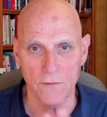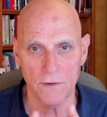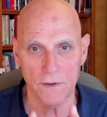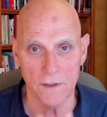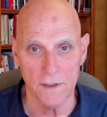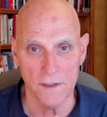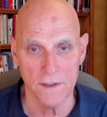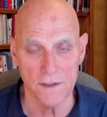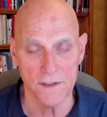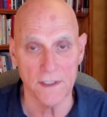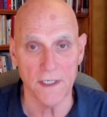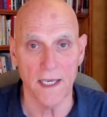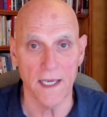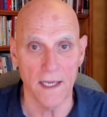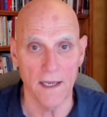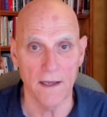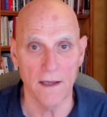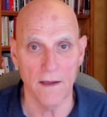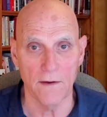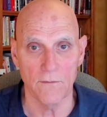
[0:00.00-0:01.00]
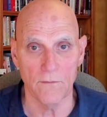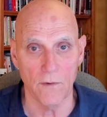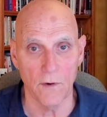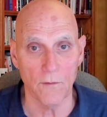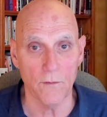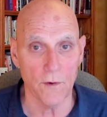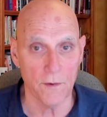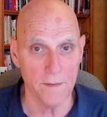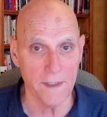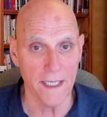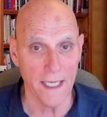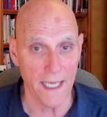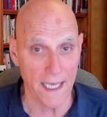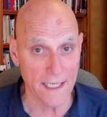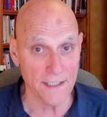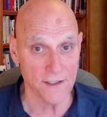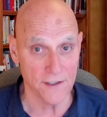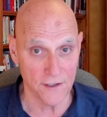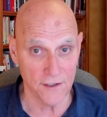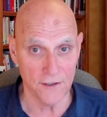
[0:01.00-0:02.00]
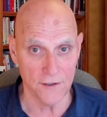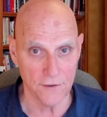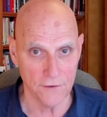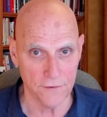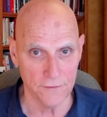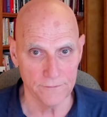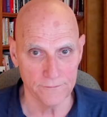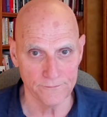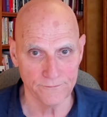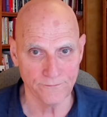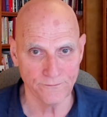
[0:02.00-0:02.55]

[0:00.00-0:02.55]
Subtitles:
what we're being asked to do